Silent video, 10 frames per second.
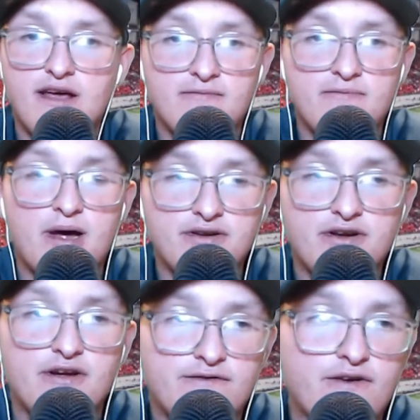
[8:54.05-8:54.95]
They've been
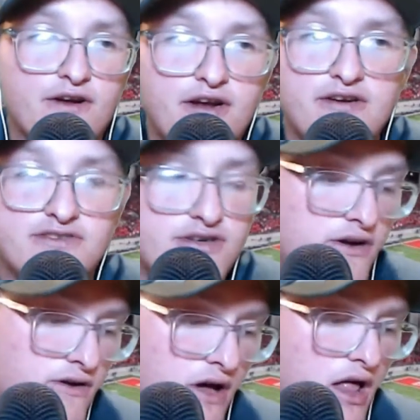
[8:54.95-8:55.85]
good for years.
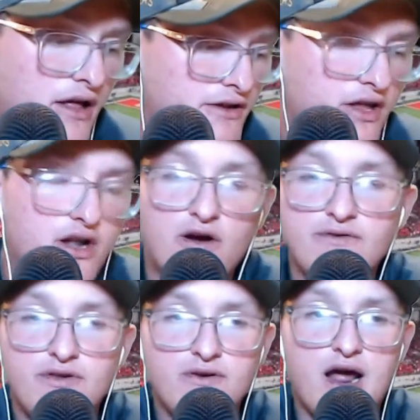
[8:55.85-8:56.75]
So,
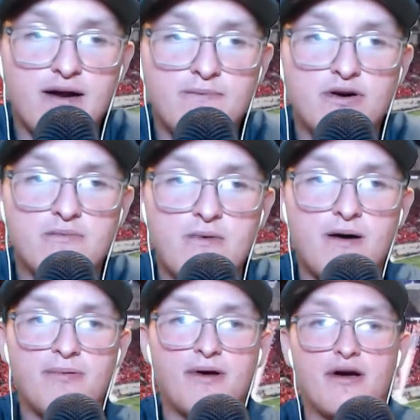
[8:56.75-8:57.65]
you got to put them up